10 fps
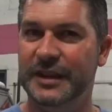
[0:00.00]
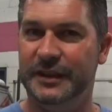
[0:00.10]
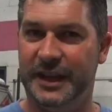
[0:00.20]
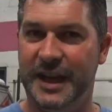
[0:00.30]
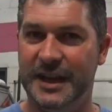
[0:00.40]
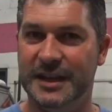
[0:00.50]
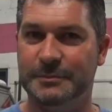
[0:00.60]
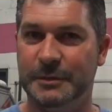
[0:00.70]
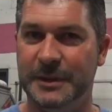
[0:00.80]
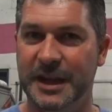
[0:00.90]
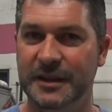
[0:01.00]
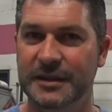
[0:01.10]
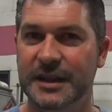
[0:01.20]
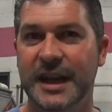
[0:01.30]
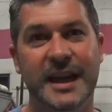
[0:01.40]
another car here prepared,
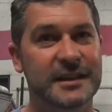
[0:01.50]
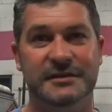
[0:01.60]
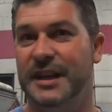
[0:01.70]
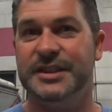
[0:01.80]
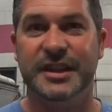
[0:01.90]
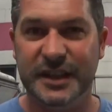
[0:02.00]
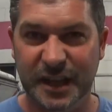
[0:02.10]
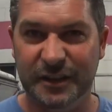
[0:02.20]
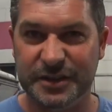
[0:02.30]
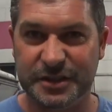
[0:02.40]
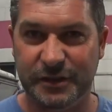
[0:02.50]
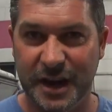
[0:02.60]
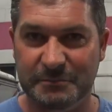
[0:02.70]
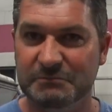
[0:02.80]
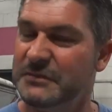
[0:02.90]
and it's going to go to the
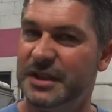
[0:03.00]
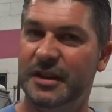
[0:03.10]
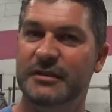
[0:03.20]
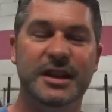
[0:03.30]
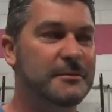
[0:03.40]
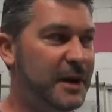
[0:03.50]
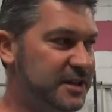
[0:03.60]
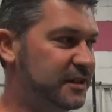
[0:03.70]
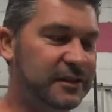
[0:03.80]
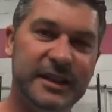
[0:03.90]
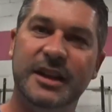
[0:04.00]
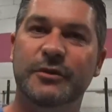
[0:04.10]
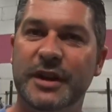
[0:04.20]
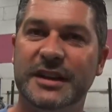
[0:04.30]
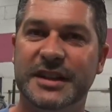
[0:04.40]
scrap. So, basically,
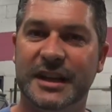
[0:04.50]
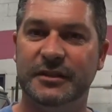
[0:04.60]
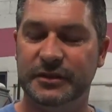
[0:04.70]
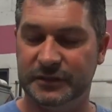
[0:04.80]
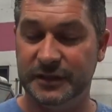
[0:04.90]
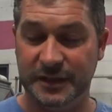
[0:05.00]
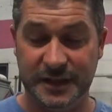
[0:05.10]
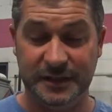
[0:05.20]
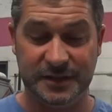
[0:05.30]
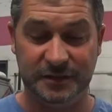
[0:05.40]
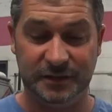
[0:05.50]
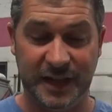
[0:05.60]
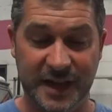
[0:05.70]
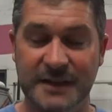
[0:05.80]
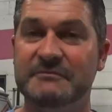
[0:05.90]
we're going to take a look at, at this little
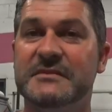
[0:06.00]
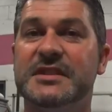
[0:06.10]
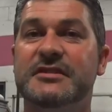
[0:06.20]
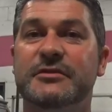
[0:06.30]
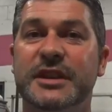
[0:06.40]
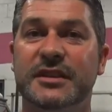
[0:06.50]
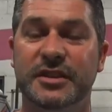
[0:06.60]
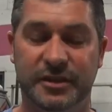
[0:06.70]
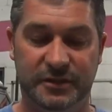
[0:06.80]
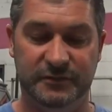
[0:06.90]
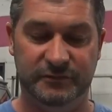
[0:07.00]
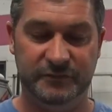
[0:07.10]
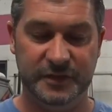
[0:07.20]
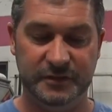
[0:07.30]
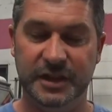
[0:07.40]
car, see what we can do.
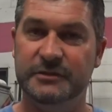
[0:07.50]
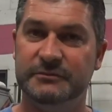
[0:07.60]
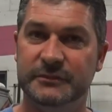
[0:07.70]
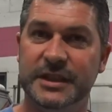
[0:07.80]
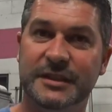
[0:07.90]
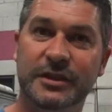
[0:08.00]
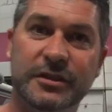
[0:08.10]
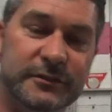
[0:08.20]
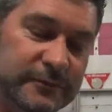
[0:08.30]
All right, let's have a look.